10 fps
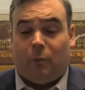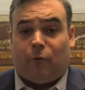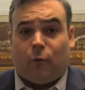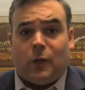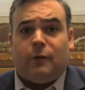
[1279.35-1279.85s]

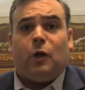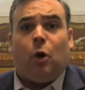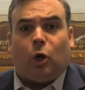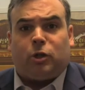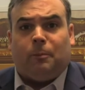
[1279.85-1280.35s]
If you live in
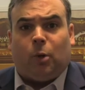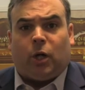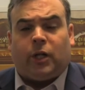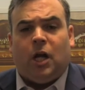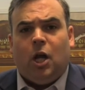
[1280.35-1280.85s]

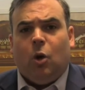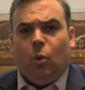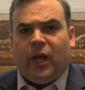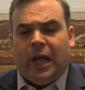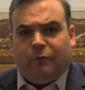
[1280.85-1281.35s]
Gothenburg,
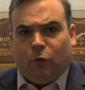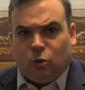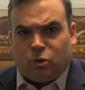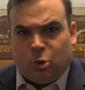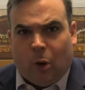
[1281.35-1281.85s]
we have
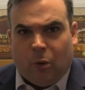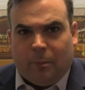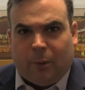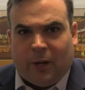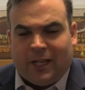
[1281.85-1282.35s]
also our
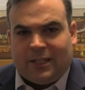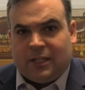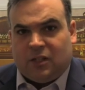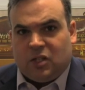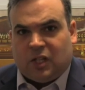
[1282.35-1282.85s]
prayer
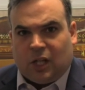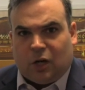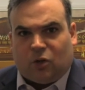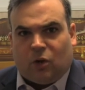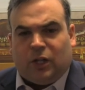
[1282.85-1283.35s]
that is at 10
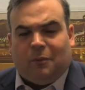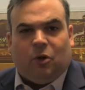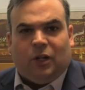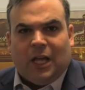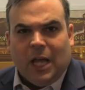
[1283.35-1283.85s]
o'clock in the
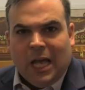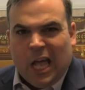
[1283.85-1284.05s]
morning